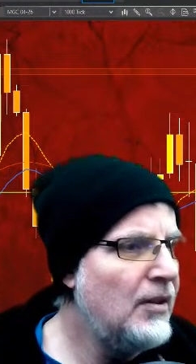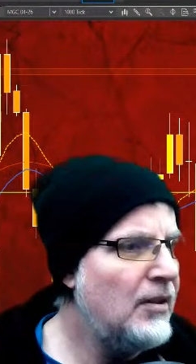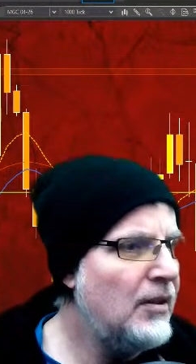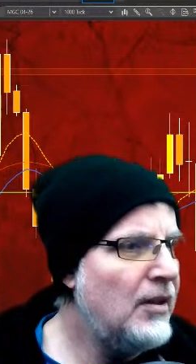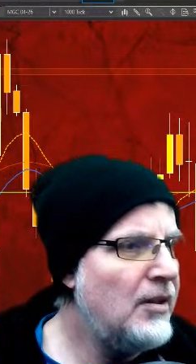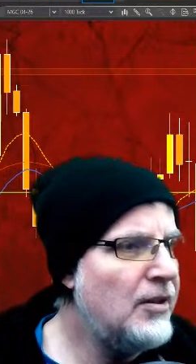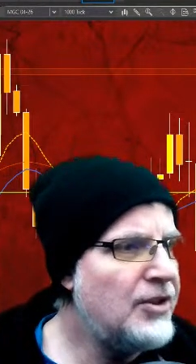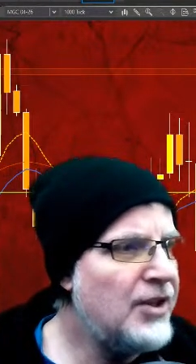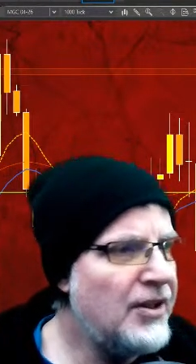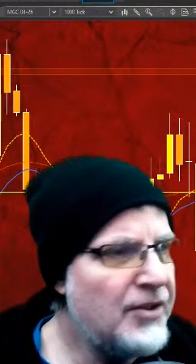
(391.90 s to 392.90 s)
I need to
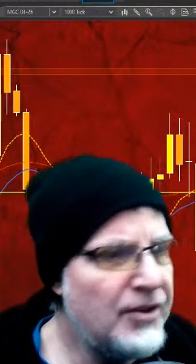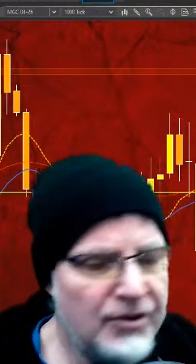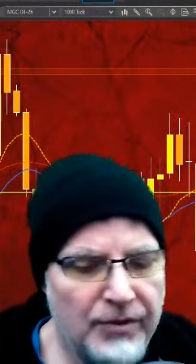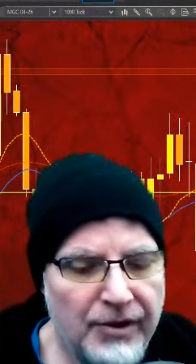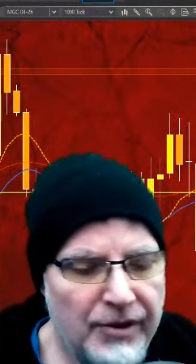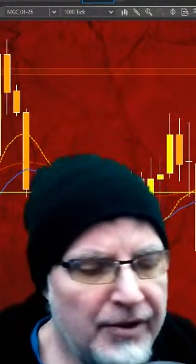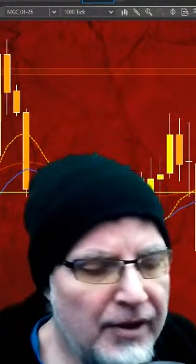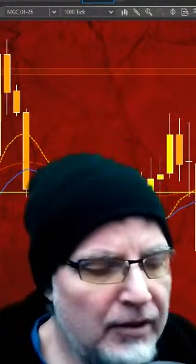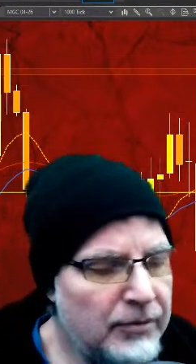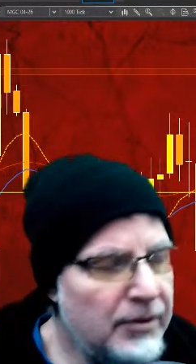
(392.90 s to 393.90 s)
change this to
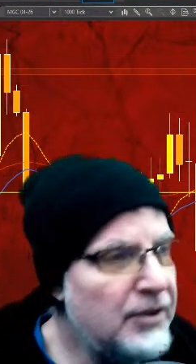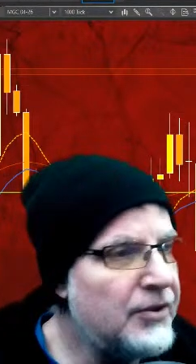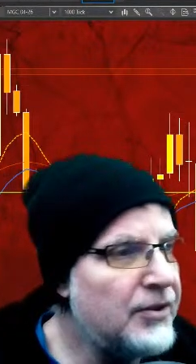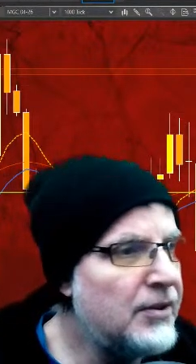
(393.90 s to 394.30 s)
$100 risk.